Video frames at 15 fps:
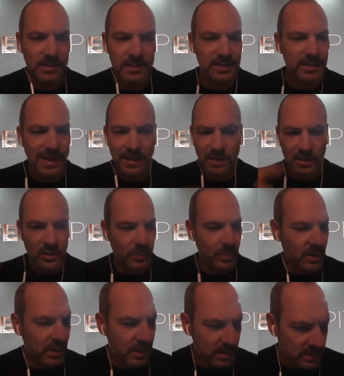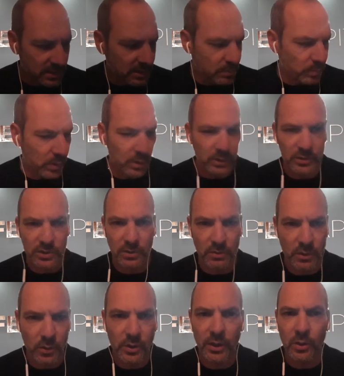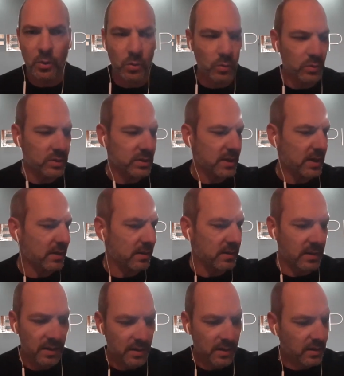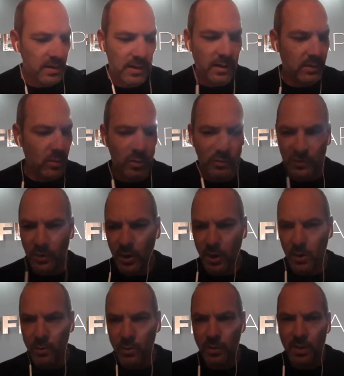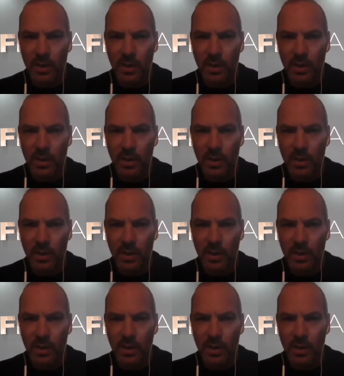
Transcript: tech entrepreneurs that build unicorns and off you go,